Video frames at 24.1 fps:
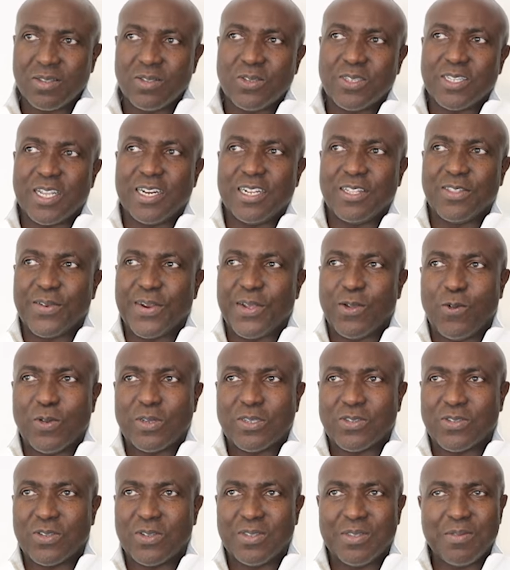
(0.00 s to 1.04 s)
Those are the three
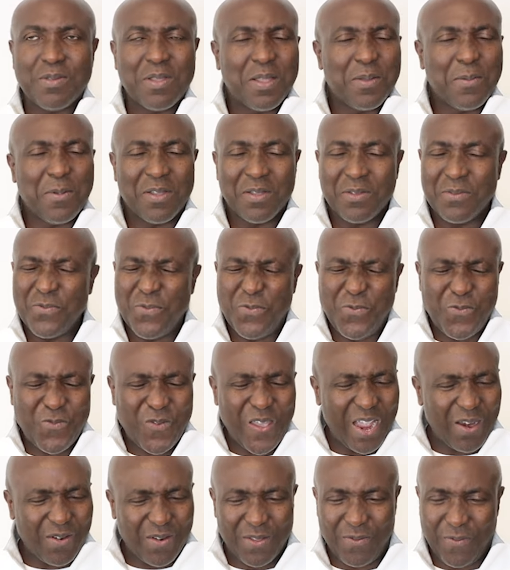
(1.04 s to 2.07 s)
questions
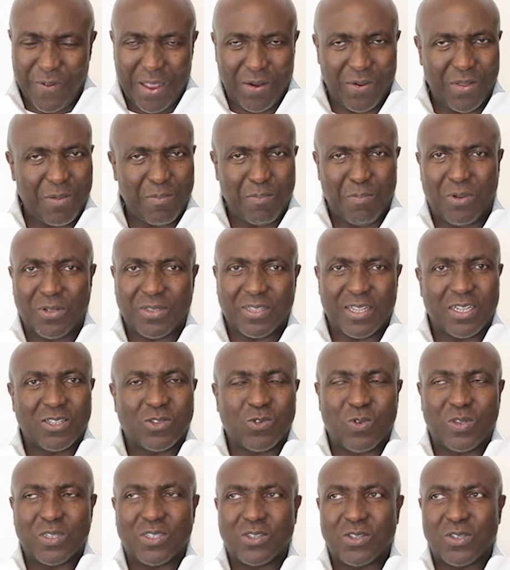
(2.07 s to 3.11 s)
very, very
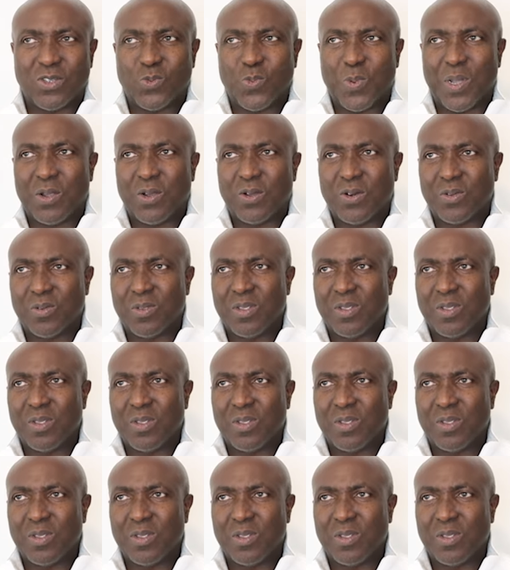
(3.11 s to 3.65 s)
important questions we're going